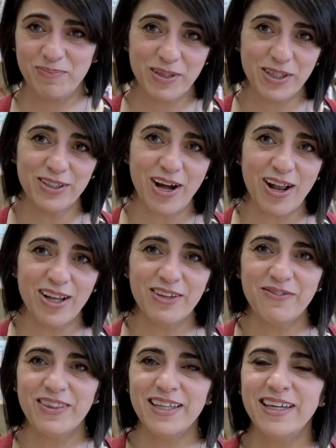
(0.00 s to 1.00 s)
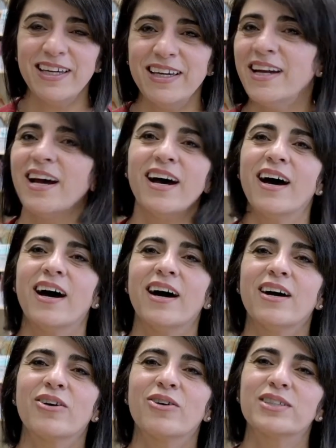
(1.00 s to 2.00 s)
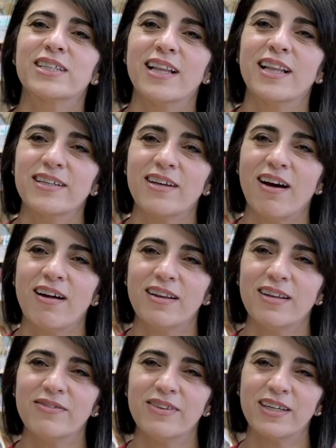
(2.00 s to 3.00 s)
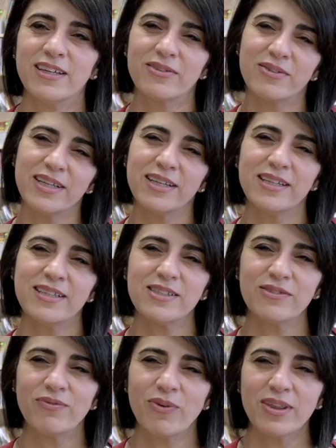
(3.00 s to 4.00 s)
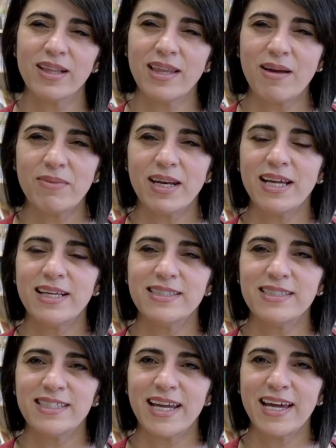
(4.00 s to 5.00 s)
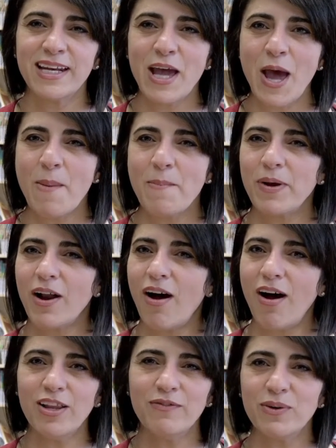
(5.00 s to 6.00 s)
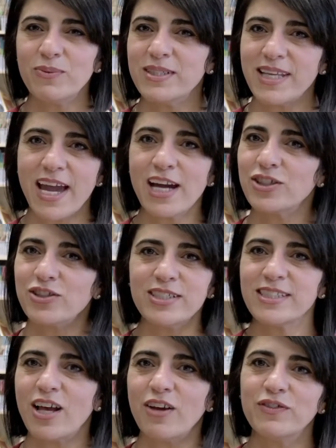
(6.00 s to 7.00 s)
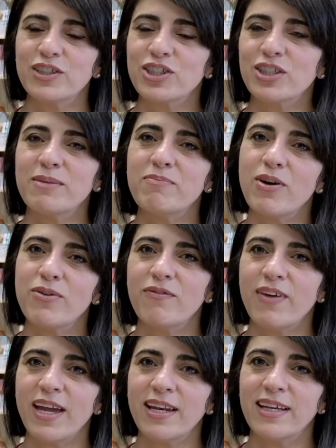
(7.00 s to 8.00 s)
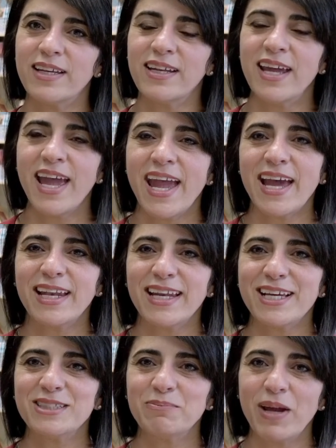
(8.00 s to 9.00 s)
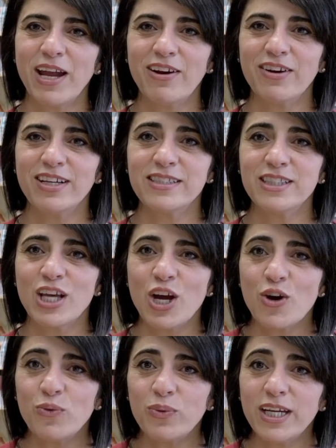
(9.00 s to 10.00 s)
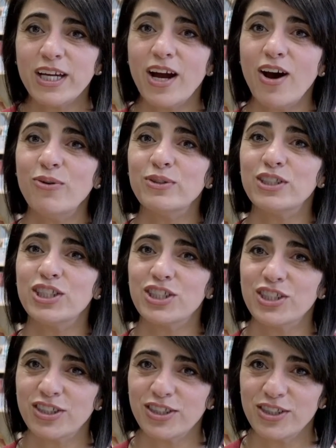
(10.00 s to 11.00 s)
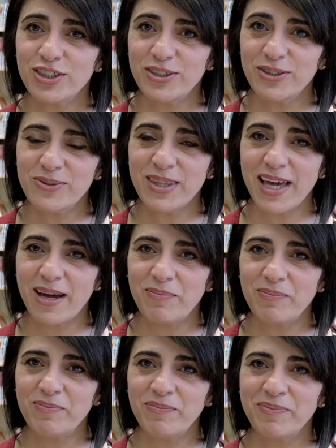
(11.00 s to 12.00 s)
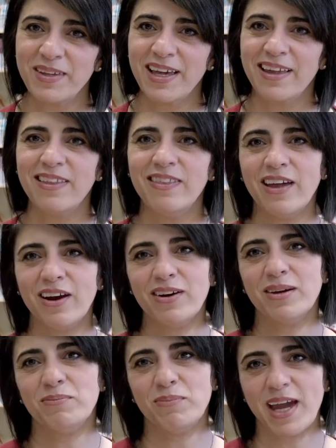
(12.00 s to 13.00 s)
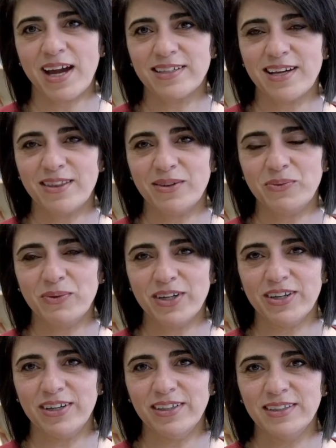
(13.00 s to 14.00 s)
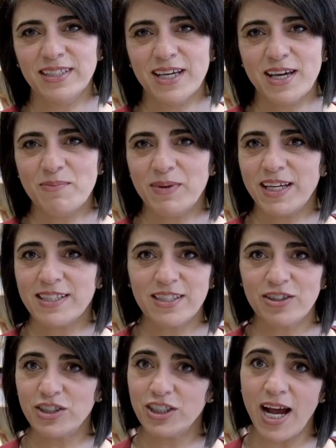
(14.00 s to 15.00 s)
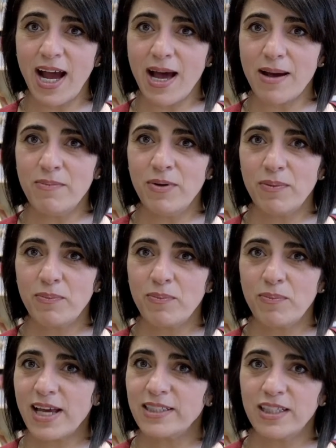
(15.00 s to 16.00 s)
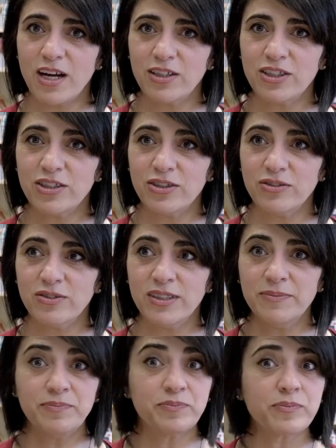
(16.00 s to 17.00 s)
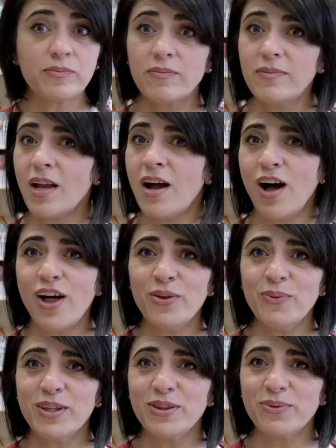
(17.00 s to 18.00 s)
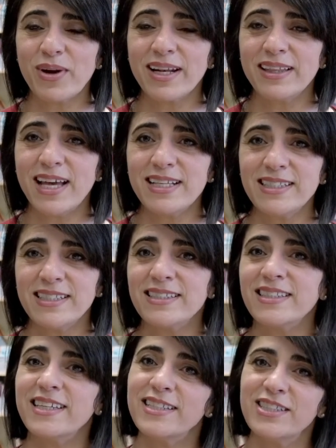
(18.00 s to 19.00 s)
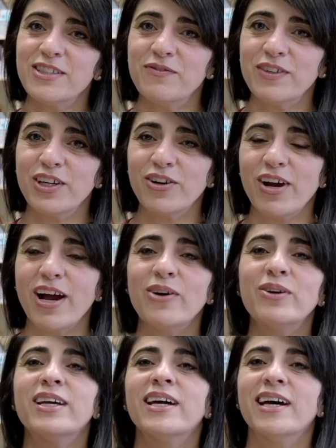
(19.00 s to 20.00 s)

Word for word: build all of the uh, or to collect all of the ingredients for the lemonade stand, but all of it was actually selfishly motivated. And as parents, we coach to them their impact on the world because their job as young children all the way through adolescence is to figure out